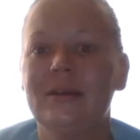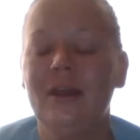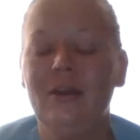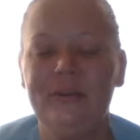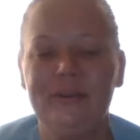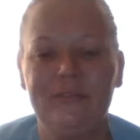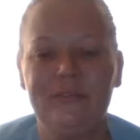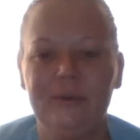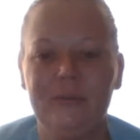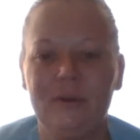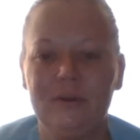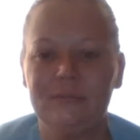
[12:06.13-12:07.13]
Oh, you're very
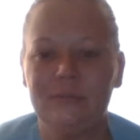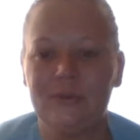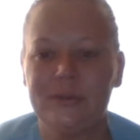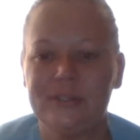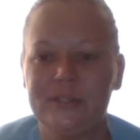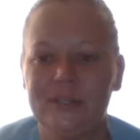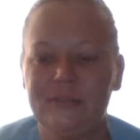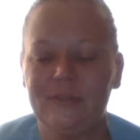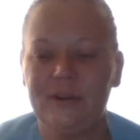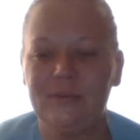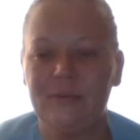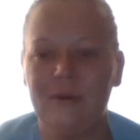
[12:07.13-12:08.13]
welcome, Christy. You're
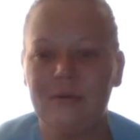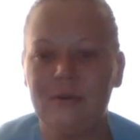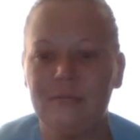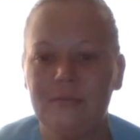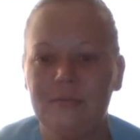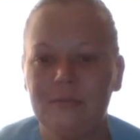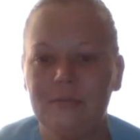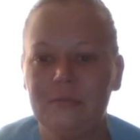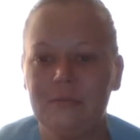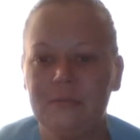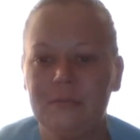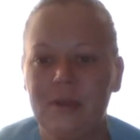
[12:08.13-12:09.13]
very welcome.
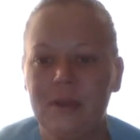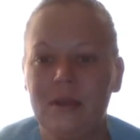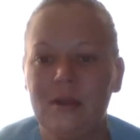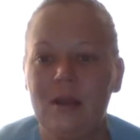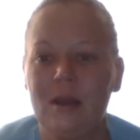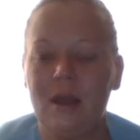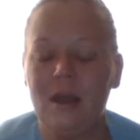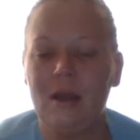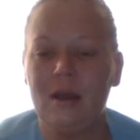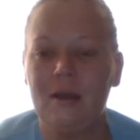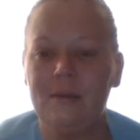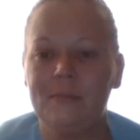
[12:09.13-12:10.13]

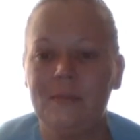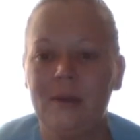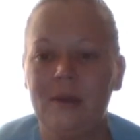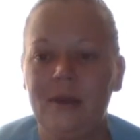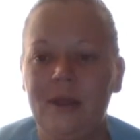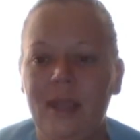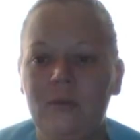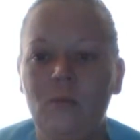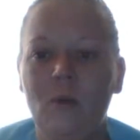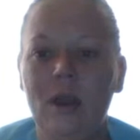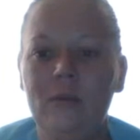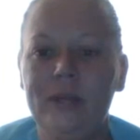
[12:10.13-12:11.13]
And
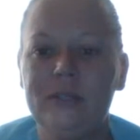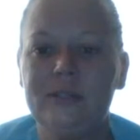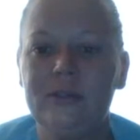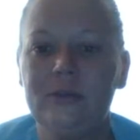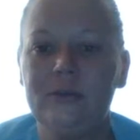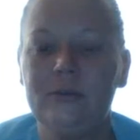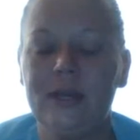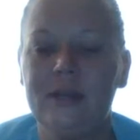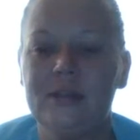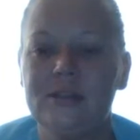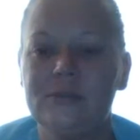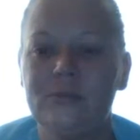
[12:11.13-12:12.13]
what we do
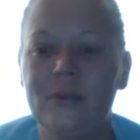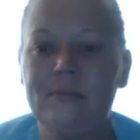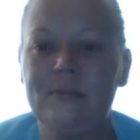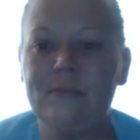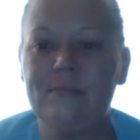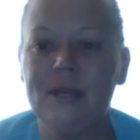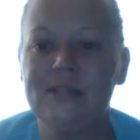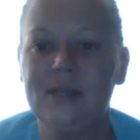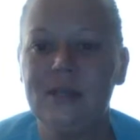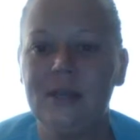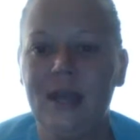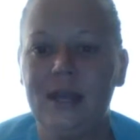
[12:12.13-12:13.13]
is we mix
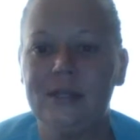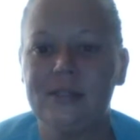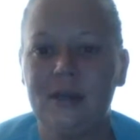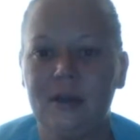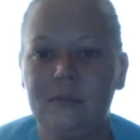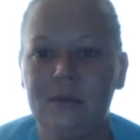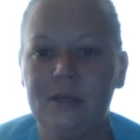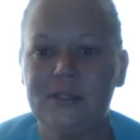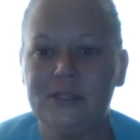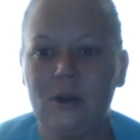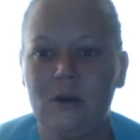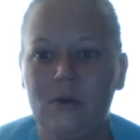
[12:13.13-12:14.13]
it ahead of time.
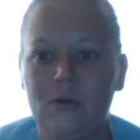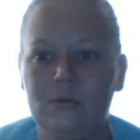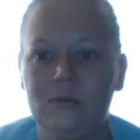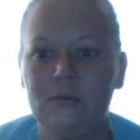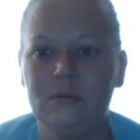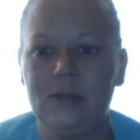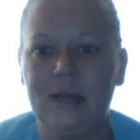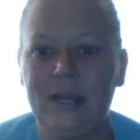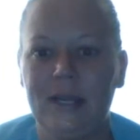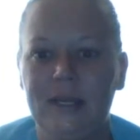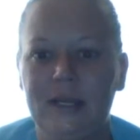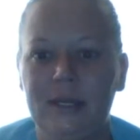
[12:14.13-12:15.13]
So
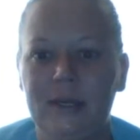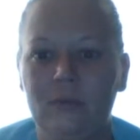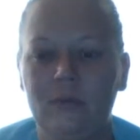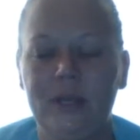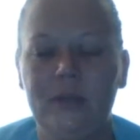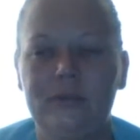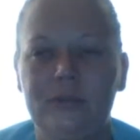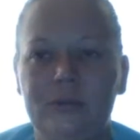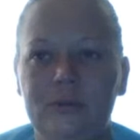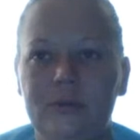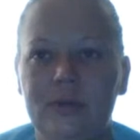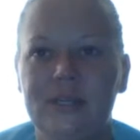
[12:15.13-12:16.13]
like what you
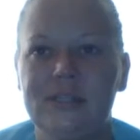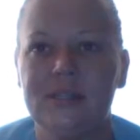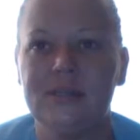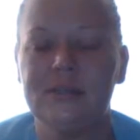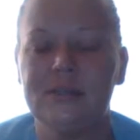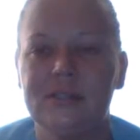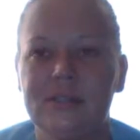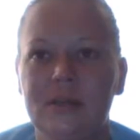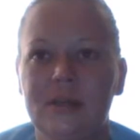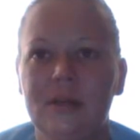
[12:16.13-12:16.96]
do is it's